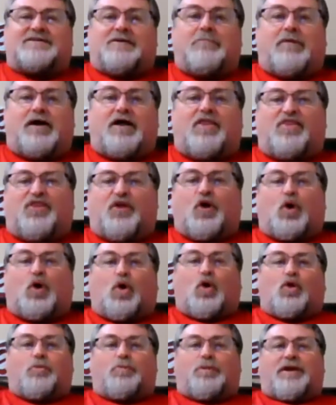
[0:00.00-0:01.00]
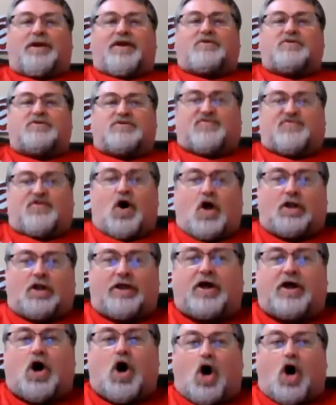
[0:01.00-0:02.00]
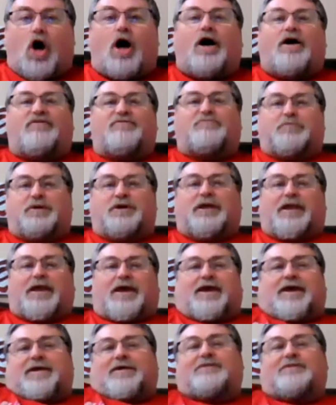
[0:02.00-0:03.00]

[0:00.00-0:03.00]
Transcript: a month old, but it was falling off. But hey,